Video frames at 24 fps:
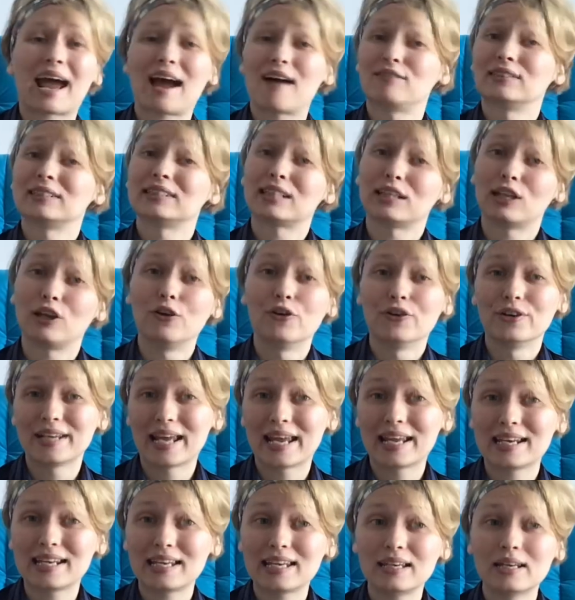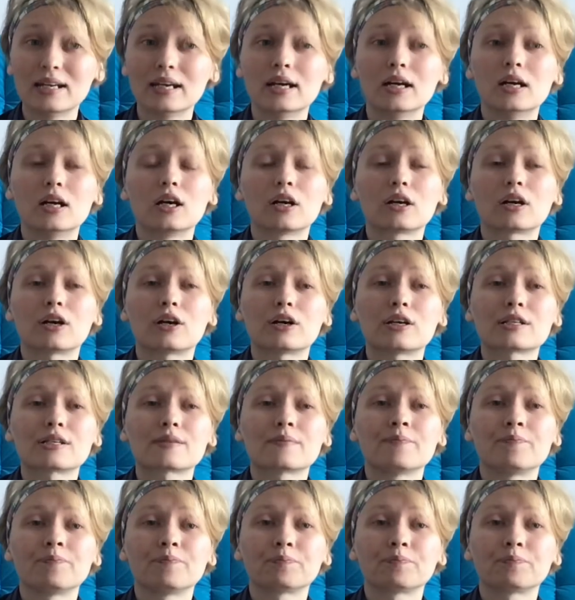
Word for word: haven't learned any because